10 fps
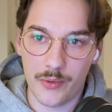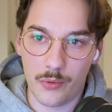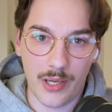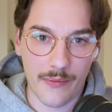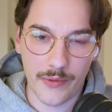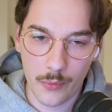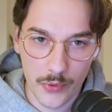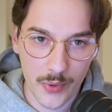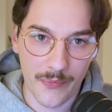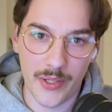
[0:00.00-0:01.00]
You have
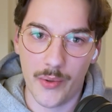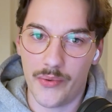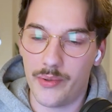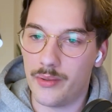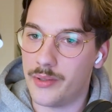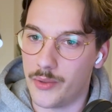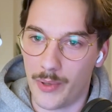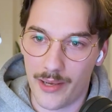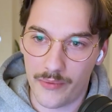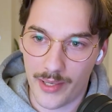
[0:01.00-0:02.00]
YouTube videos, you
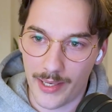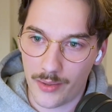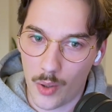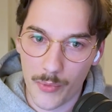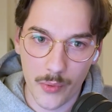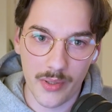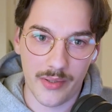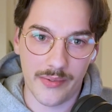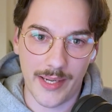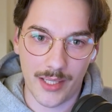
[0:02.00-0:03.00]
have like
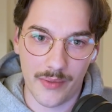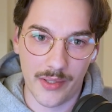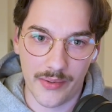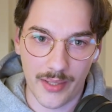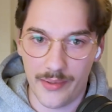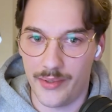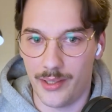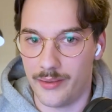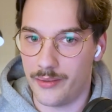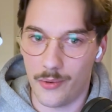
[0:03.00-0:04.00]
communities actively discussing,
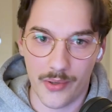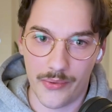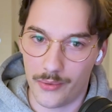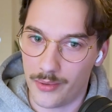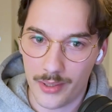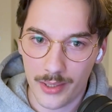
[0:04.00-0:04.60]
and also